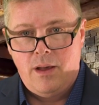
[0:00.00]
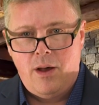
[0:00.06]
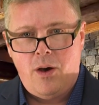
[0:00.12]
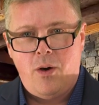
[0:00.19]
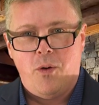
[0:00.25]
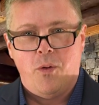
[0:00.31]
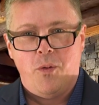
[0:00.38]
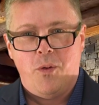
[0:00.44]

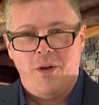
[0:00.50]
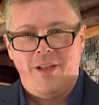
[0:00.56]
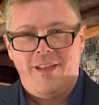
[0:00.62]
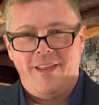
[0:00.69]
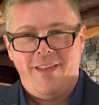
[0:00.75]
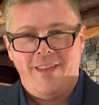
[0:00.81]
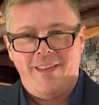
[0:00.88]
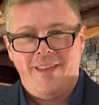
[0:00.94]
Oh,
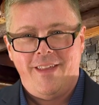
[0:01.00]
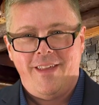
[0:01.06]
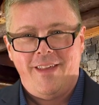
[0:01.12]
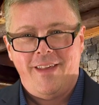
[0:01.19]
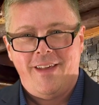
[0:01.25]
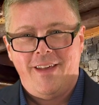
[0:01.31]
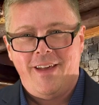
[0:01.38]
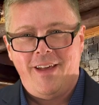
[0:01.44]

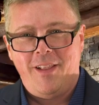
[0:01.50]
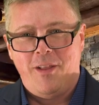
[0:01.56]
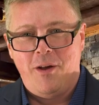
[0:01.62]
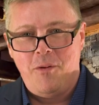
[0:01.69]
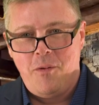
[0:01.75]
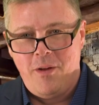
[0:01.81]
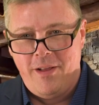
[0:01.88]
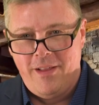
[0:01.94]

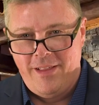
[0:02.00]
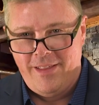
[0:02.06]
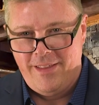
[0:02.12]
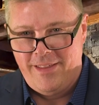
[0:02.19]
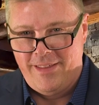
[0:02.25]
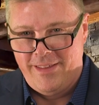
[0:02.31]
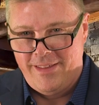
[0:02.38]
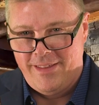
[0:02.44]
hello.
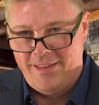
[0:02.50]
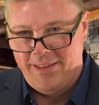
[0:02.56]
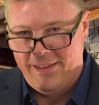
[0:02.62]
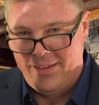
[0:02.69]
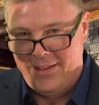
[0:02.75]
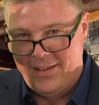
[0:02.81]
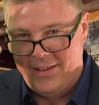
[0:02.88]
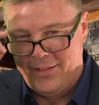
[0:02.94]

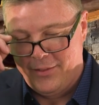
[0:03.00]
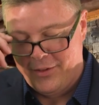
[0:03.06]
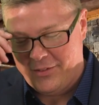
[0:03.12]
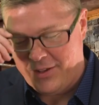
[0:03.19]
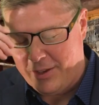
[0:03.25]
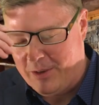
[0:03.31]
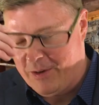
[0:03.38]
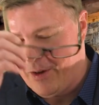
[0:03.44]

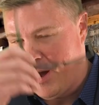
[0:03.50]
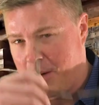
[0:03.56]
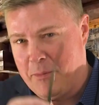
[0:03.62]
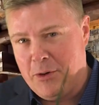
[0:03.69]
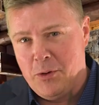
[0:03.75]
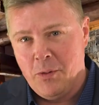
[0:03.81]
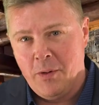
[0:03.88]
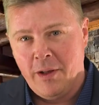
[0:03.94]
Looks like you caught
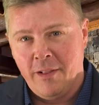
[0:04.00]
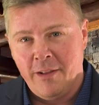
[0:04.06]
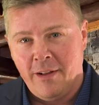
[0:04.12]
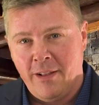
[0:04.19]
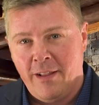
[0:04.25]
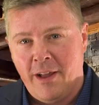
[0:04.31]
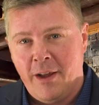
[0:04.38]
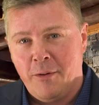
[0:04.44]
me doing a
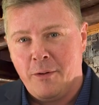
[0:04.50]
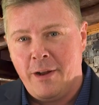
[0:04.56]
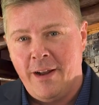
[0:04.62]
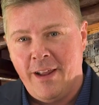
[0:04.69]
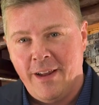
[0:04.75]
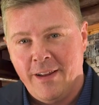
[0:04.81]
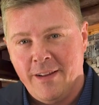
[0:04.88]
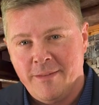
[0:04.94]
little light
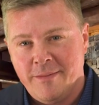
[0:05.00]
reading.